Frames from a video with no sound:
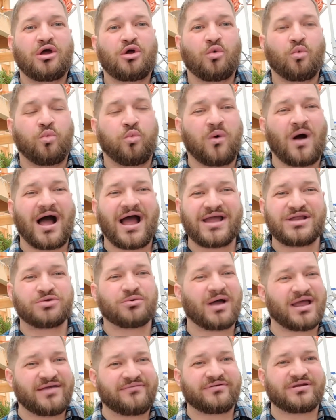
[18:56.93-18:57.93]
Why
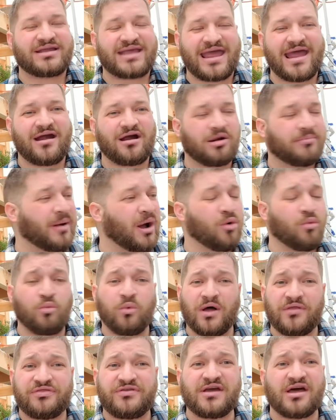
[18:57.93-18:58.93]
do I even care about
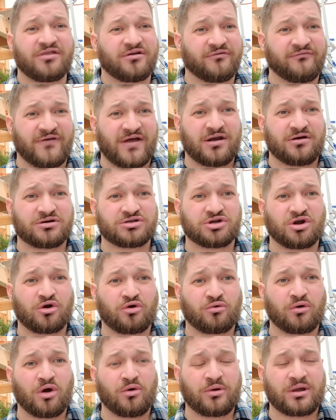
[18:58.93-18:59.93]
what the other vendors are
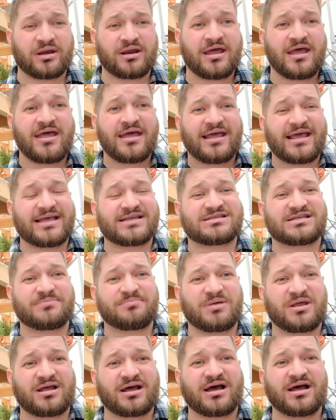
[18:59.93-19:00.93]
growing? Is it
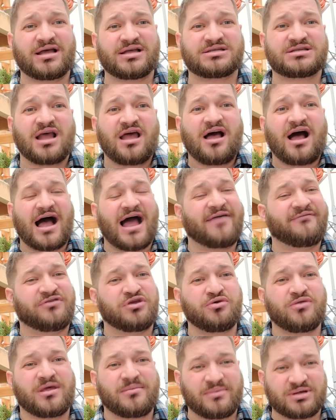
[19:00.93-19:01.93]
because I
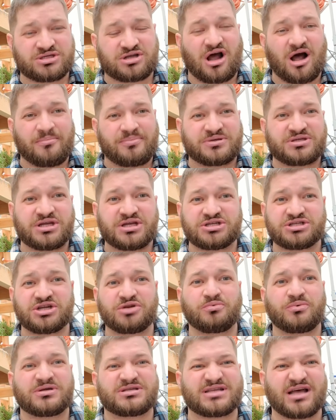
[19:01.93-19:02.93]
view them as
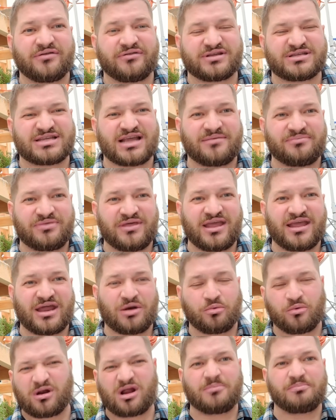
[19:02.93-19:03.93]
competition, we sell the same thing
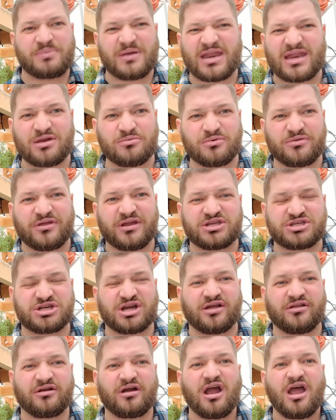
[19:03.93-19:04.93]
and we're competing with each
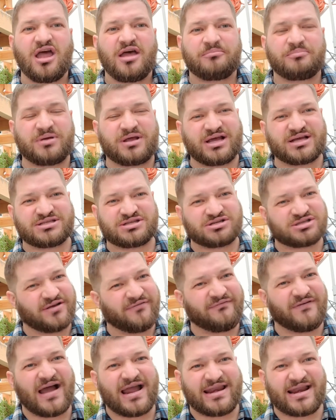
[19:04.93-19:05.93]
other because there's a
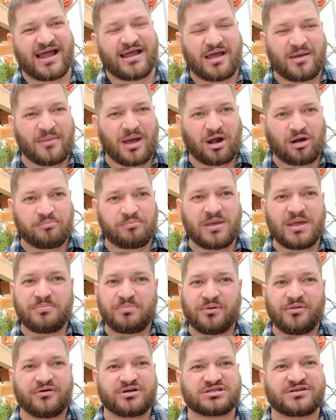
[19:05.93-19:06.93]
finite amount of
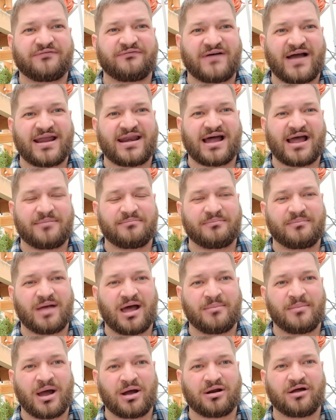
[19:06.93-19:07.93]
people, there's a finite
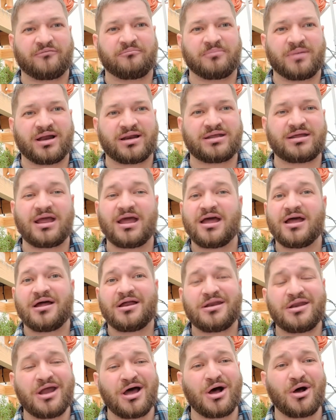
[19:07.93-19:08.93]
amount of money?
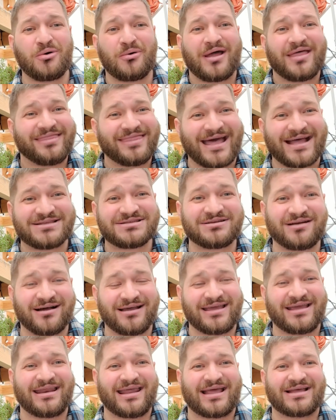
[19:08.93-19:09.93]
No, that's
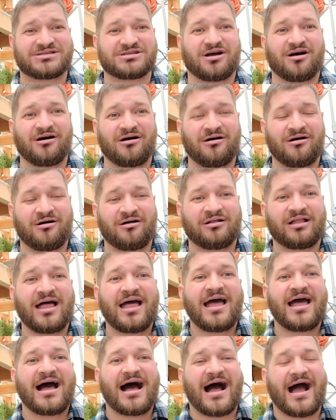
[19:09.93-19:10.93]
not it at all.
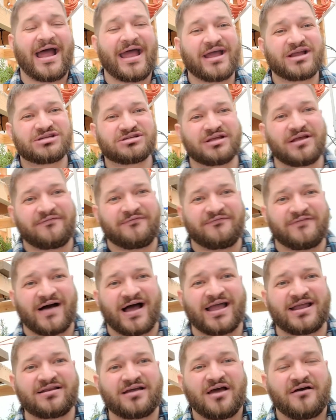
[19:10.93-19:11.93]
I actually
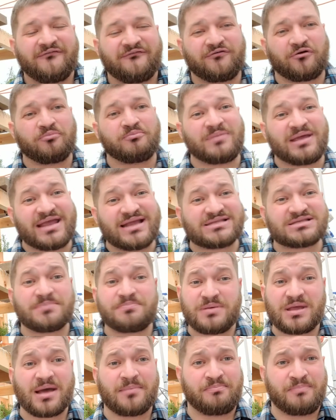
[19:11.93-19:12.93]
find for me to
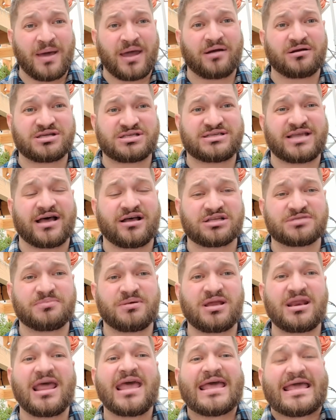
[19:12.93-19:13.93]
be a better
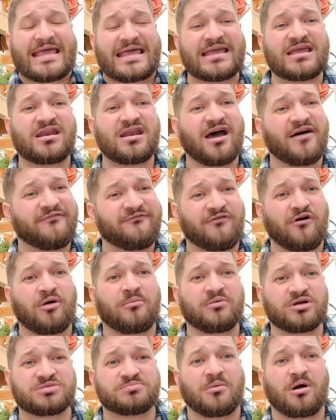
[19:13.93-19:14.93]
salesman in a
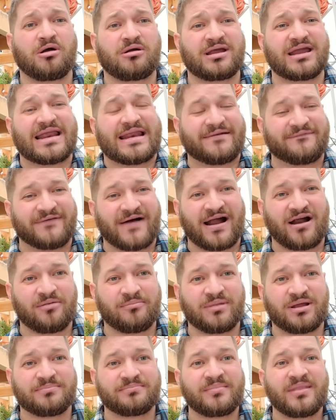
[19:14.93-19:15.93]
farmer's market
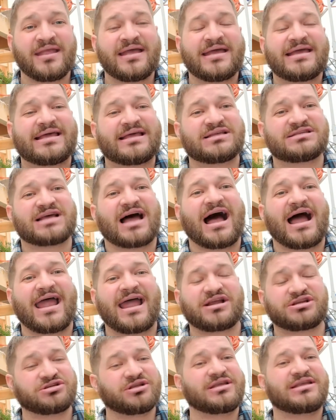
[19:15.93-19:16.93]
environment is I
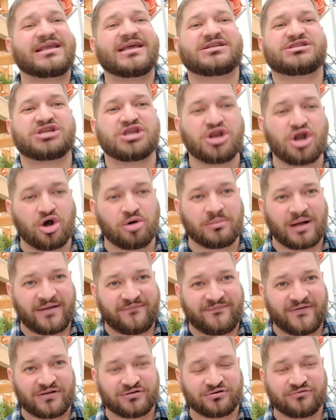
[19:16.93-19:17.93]
actually get to know my
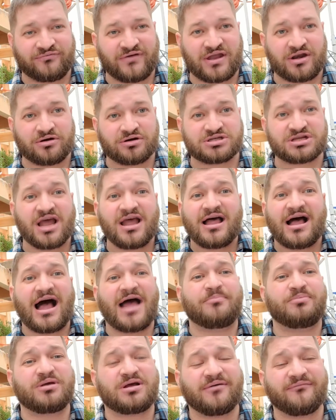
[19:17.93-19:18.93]
fellow vendors.
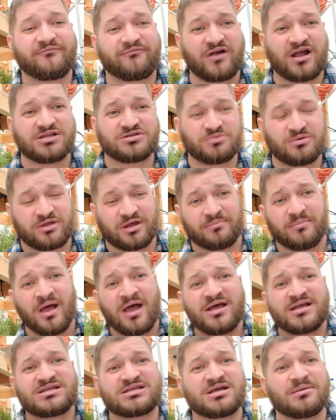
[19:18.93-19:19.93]
I become friends with them.
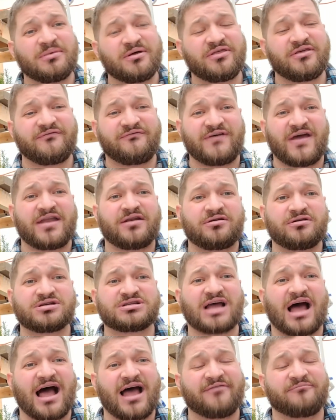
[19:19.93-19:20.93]
Some of the
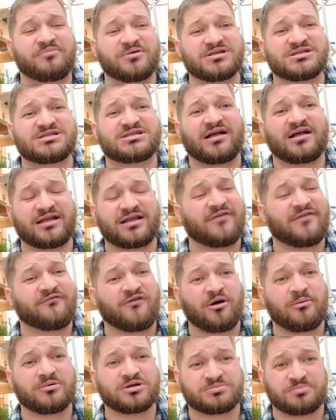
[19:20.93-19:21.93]
vendors I've been selling at
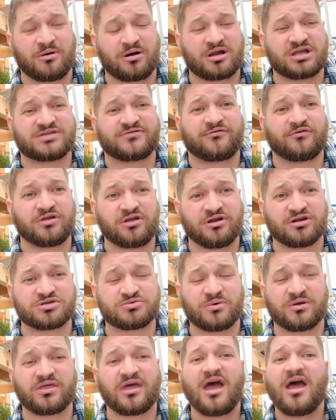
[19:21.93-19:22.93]
farmers markets for
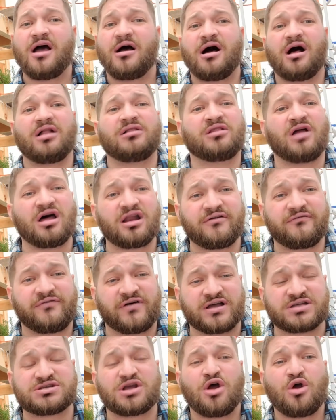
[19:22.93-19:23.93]
years with, a lot of
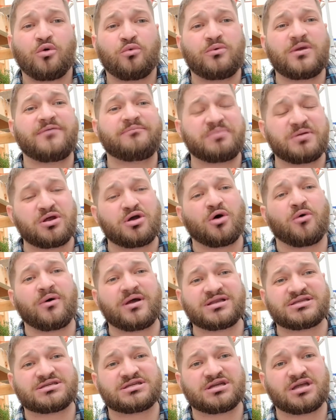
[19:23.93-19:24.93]
us, we've been
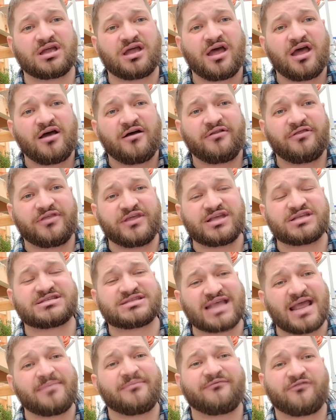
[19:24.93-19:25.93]
going to these
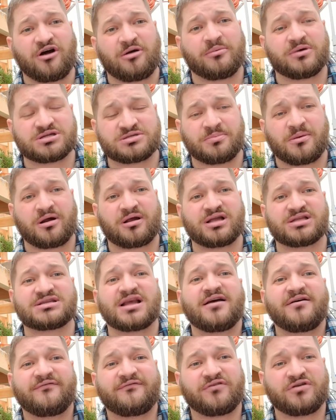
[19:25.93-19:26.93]
same farmers markets
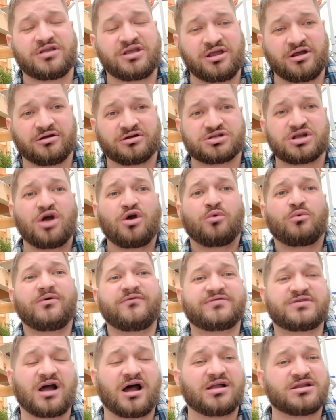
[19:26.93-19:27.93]
for years.
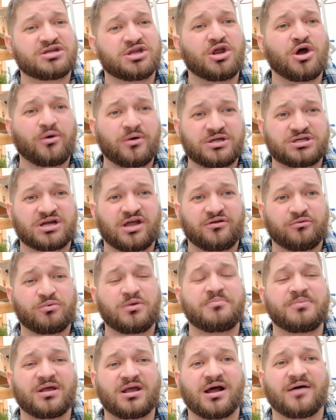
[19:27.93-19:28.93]
We've gotten to know each other.
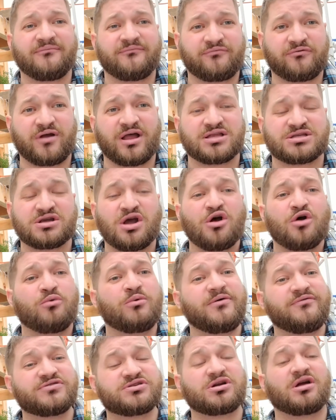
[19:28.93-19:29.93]
We've become friends.
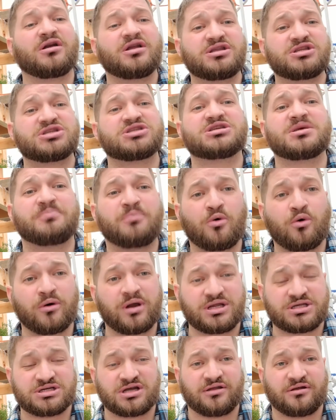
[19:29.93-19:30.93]
We've started to support
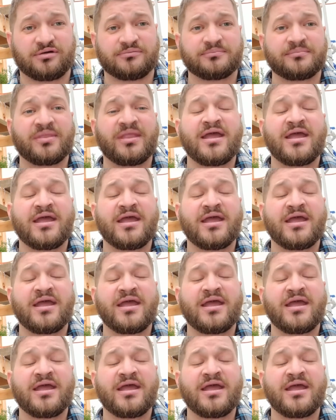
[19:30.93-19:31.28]
each other.